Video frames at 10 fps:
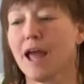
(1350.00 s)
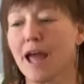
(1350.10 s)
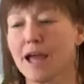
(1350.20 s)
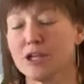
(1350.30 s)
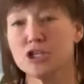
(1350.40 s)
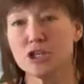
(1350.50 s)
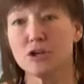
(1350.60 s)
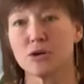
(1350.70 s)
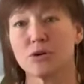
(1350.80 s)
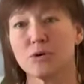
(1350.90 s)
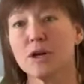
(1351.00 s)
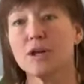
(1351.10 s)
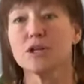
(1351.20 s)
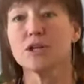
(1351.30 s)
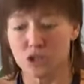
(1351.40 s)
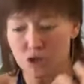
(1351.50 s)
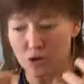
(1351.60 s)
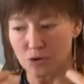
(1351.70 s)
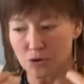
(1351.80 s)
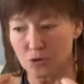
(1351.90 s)
can do
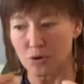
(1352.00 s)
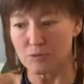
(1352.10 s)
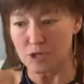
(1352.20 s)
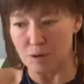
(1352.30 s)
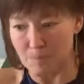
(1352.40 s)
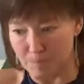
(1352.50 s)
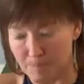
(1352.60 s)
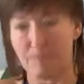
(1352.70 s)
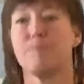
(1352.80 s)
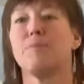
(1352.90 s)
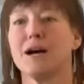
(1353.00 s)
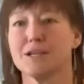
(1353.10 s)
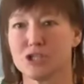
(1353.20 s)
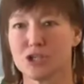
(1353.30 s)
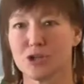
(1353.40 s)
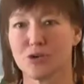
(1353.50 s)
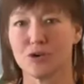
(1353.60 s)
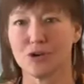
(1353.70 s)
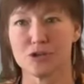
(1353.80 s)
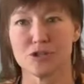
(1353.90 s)
to to bust
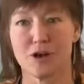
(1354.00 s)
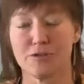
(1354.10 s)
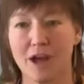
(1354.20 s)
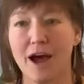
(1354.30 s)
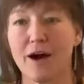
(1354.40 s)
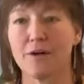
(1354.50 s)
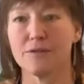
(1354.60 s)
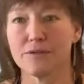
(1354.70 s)
through your self doubt.